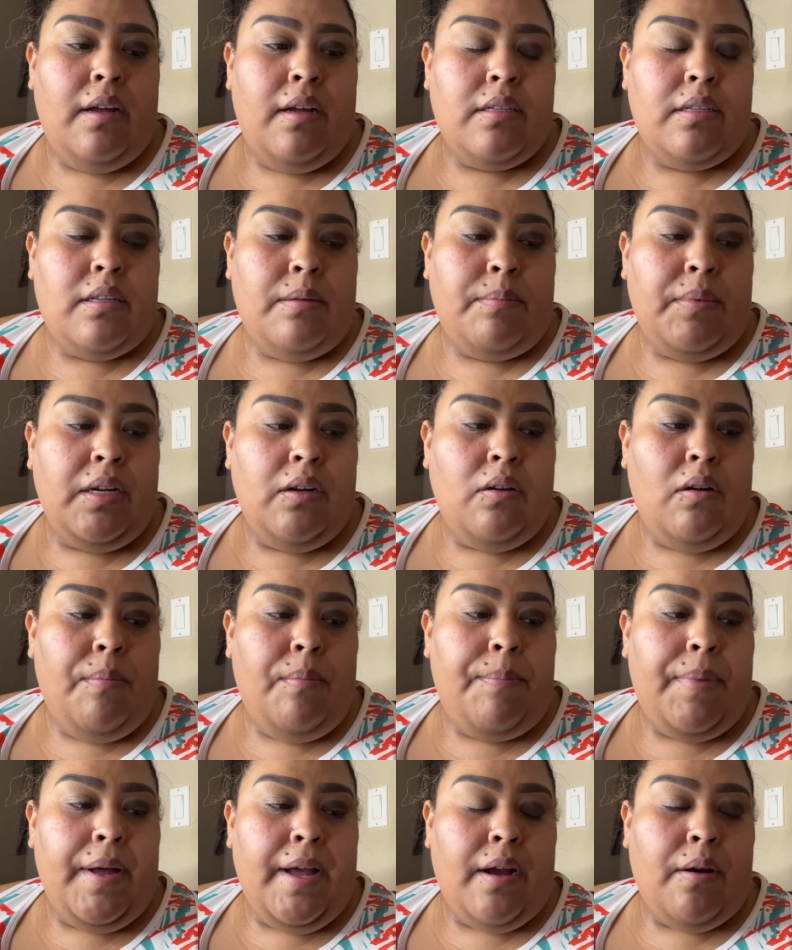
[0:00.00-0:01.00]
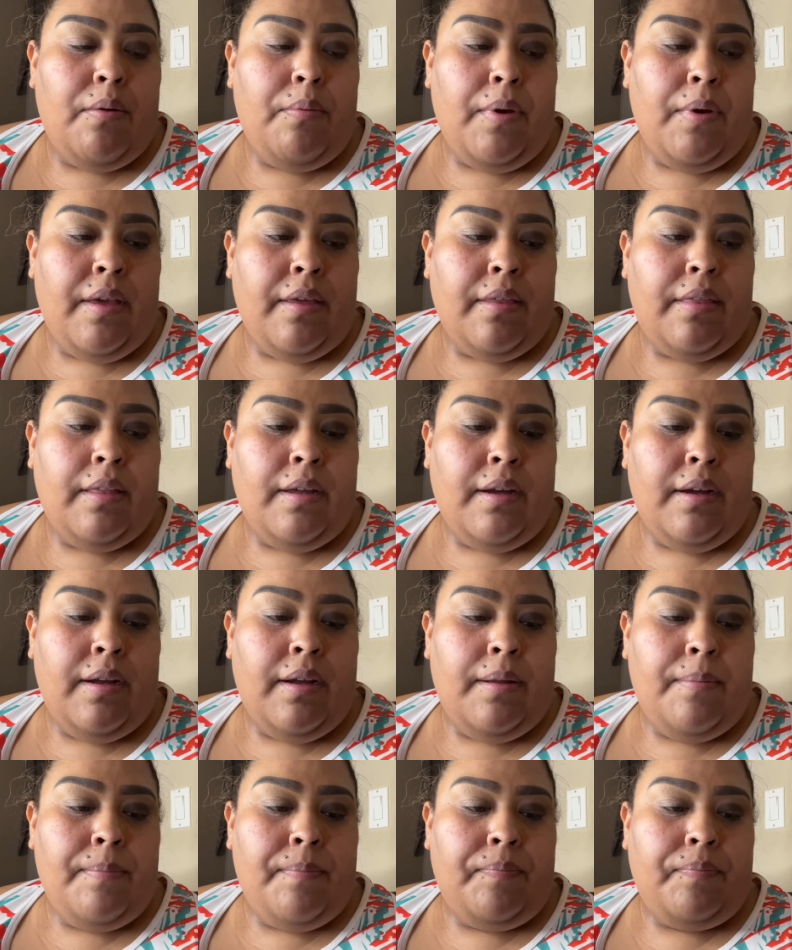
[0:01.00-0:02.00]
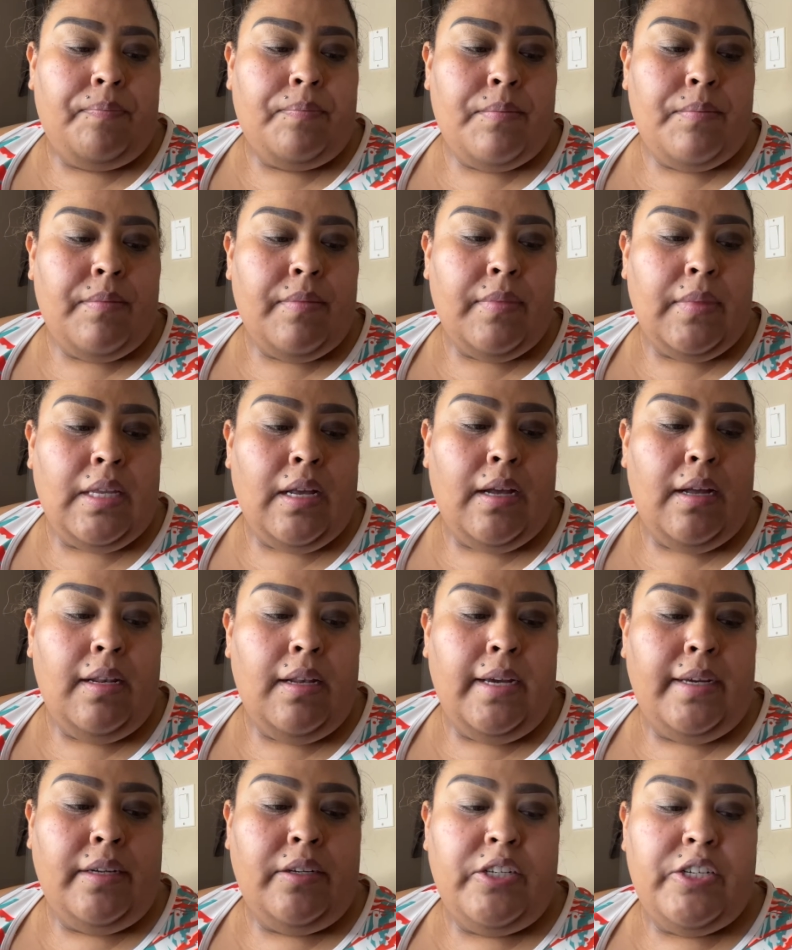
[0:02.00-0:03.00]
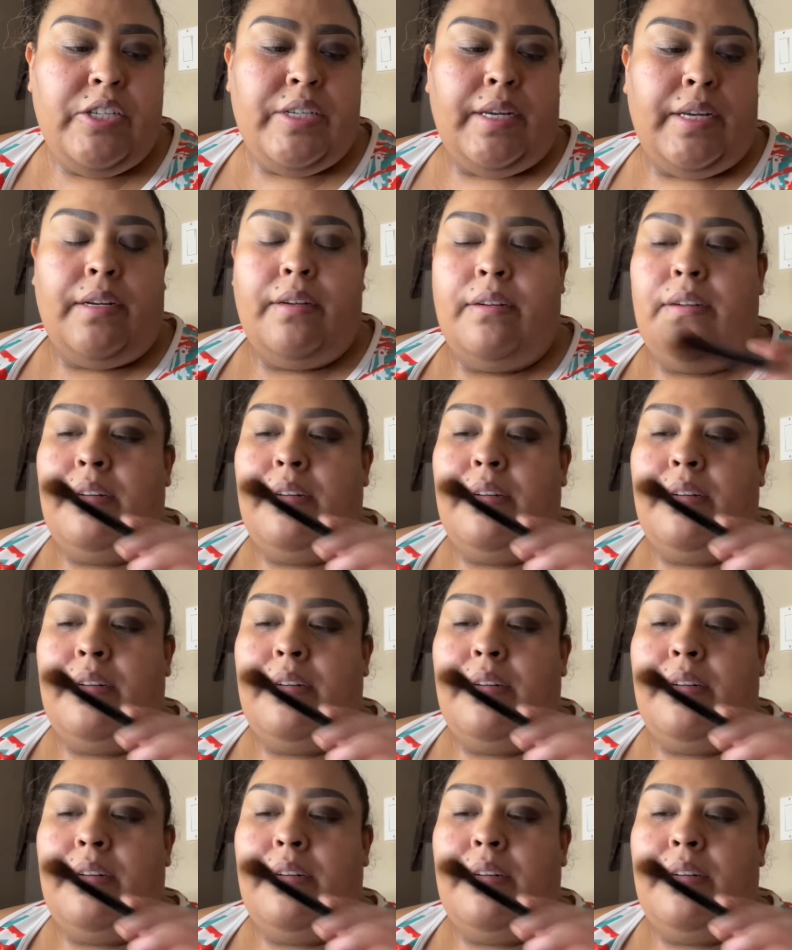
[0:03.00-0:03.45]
So I'm gonna go back with a lighter shade